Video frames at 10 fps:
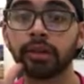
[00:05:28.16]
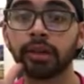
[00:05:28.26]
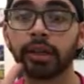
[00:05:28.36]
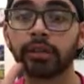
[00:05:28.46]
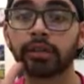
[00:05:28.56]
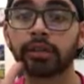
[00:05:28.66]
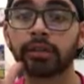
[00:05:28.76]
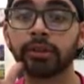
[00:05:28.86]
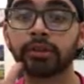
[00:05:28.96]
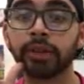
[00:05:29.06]
Okay,
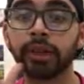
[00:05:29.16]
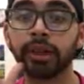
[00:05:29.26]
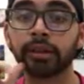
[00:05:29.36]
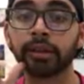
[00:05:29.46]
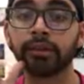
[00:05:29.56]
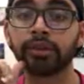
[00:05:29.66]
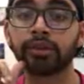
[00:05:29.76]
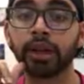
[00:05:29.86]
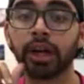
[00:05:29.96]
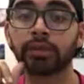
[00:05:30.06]
troubles melt like lemon
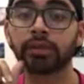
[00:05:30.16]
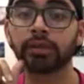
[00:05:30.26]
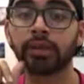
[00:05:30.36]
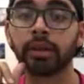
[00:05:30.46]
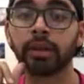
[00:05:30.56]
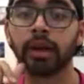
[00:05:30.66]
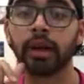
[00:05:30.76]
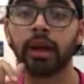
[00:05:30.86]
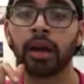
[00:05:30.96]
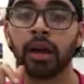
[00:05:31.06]
drops.
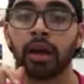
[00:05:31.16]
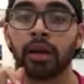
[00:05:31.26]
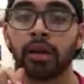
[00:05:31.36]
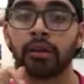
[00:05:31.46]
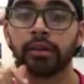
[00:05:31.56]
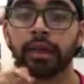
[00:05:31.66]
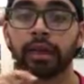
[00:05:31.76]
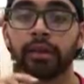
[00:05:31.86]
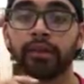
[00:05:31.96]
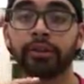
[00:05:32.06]

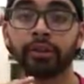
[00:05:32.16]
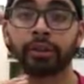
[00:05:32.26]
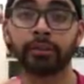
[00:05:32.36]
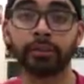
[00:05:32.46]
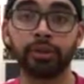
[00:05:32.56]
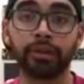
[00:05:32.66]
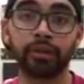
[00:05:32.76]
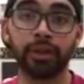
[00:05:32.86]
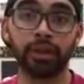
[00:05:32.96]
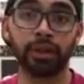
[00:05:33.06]
Now you're gonna put
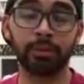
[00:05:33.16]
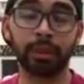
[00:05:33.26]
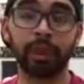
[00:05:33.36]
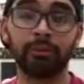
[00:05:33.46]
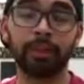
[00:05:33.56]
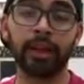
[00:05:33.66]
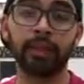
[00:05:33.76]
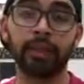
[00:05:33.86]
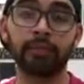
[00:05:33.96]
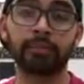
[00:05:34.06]
your non-dominant hand flat
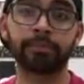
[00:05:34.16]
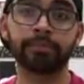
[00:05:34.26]
again.